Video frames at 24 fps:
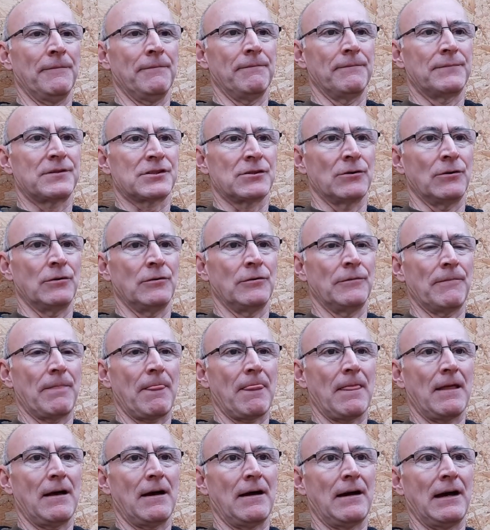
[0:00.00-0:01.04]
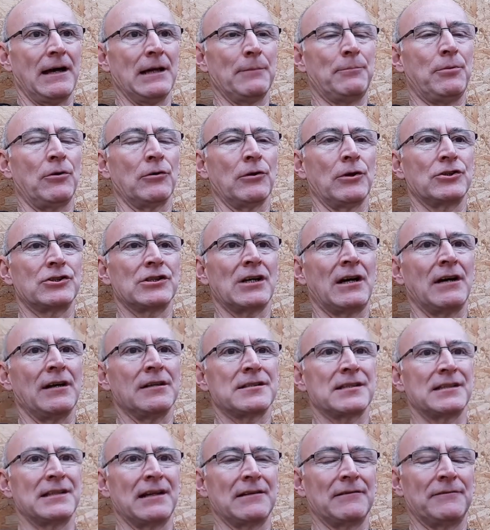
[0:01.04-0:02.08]
So I apologise
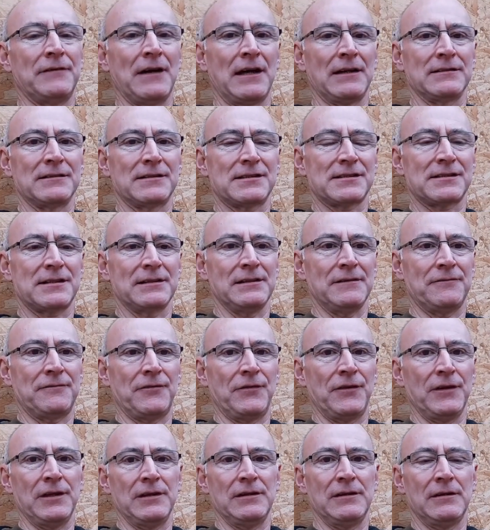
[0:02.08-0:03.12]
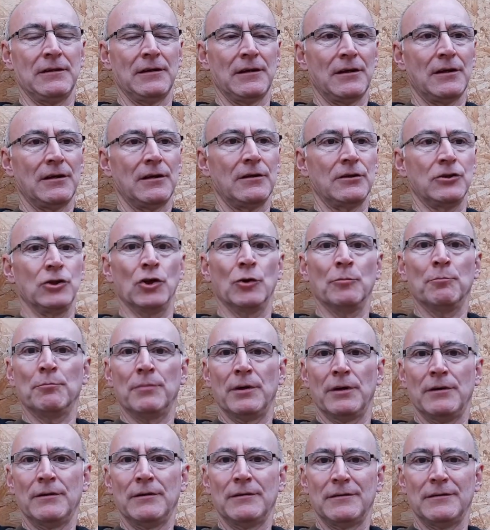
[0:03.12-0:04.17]
in advance if the
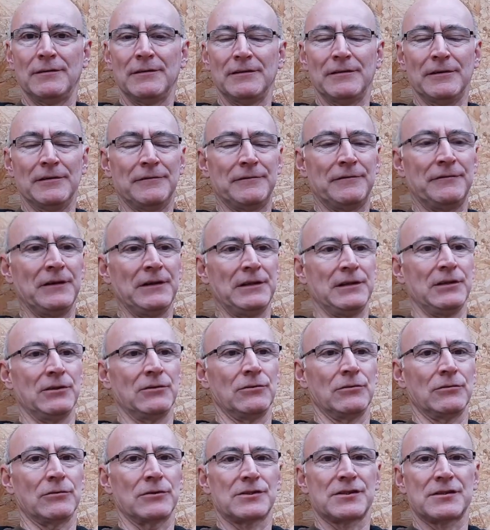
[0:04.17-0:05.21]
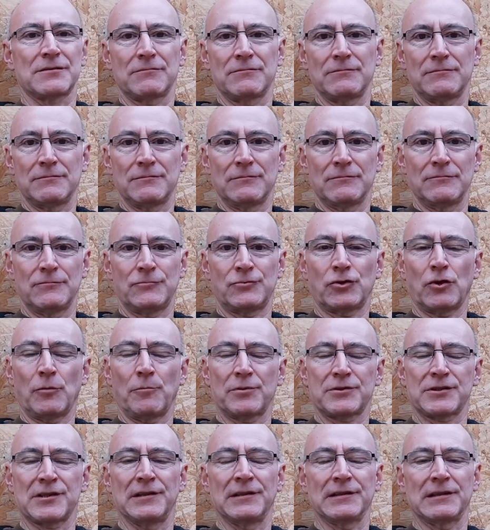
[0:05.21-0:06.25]
number of videos
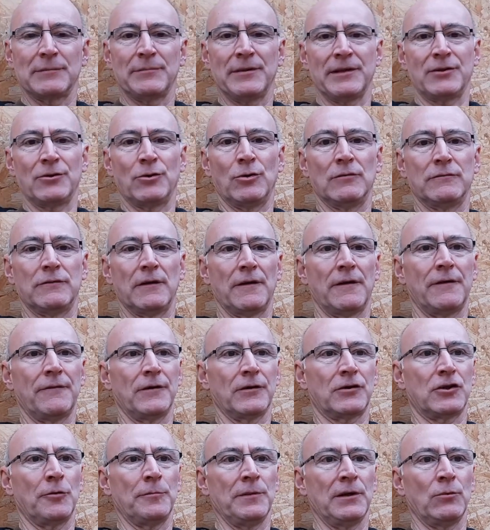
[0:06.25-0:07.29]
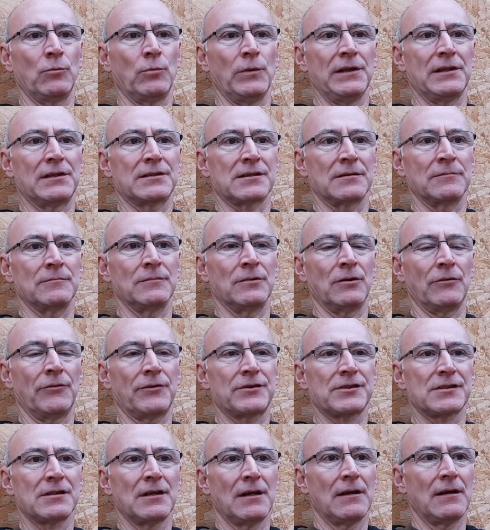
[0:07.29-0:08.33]
drops a little bit over the coming weeks and
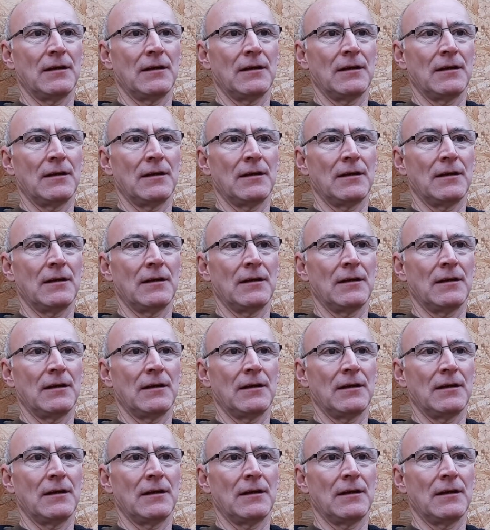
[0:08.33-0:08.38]
months.